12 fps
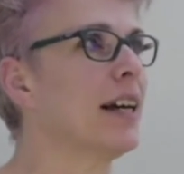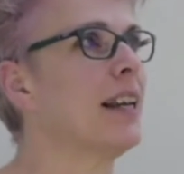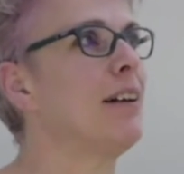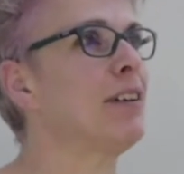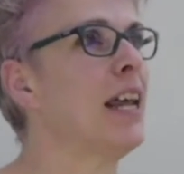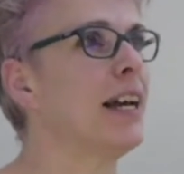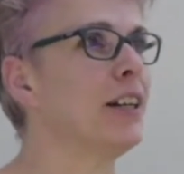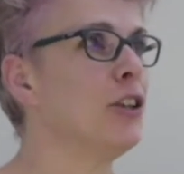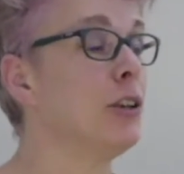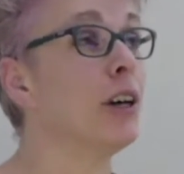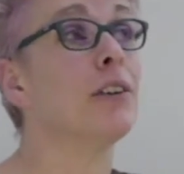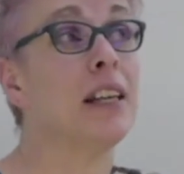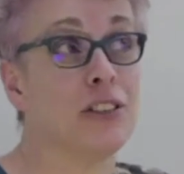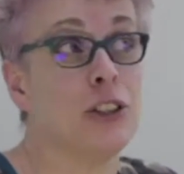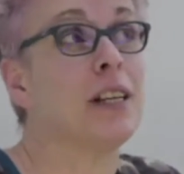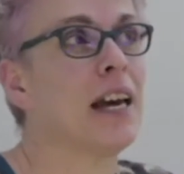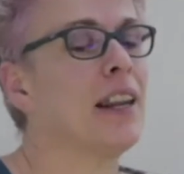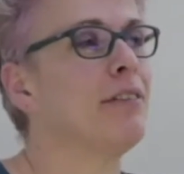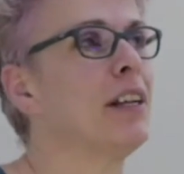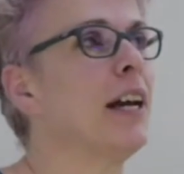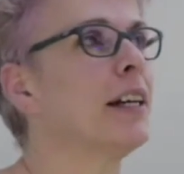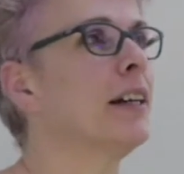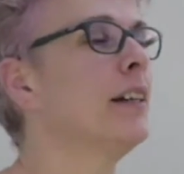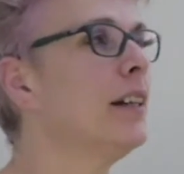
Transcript: can I have an egg? And you go, yes, you can have an egg.